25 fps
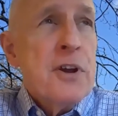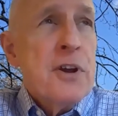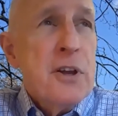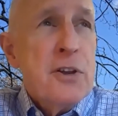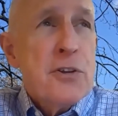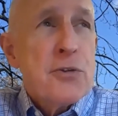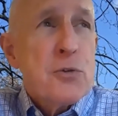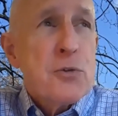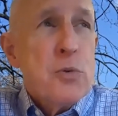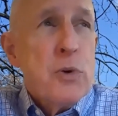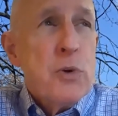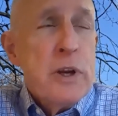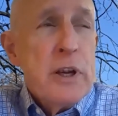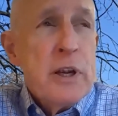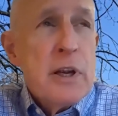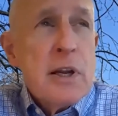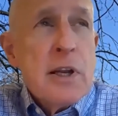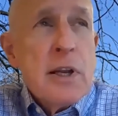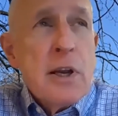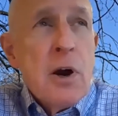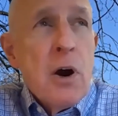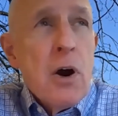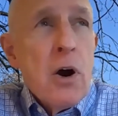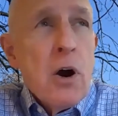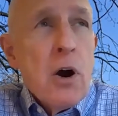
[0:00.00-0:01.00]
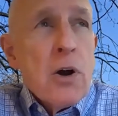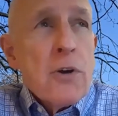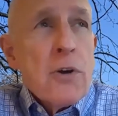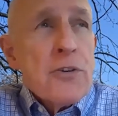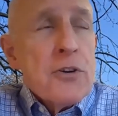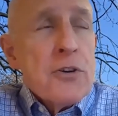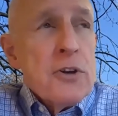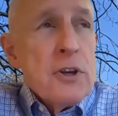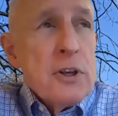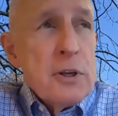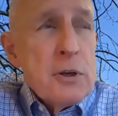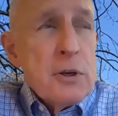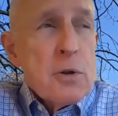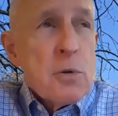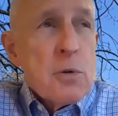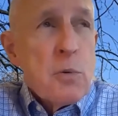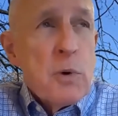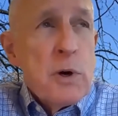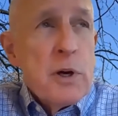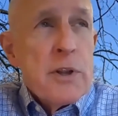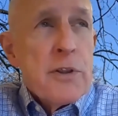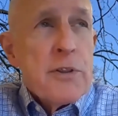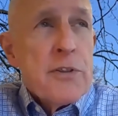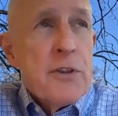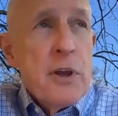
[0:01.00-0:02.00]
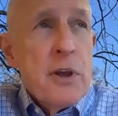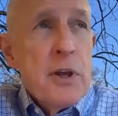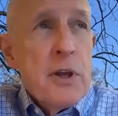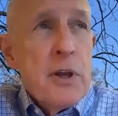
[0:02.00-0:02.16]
is really hard to deal with